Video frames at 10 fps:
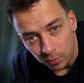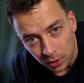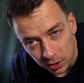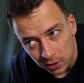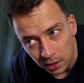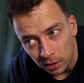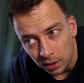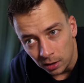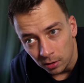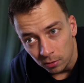yesterday
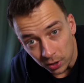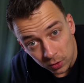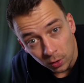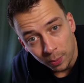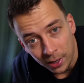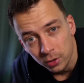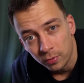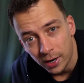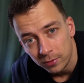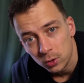the rest of the plants
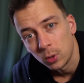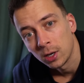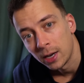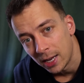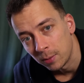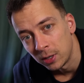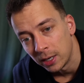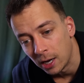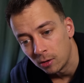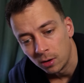arrived, so we can add them in
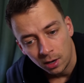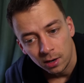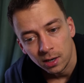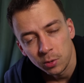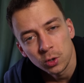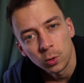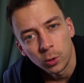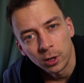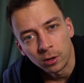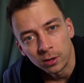now. Let me show you
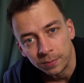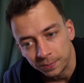what I got.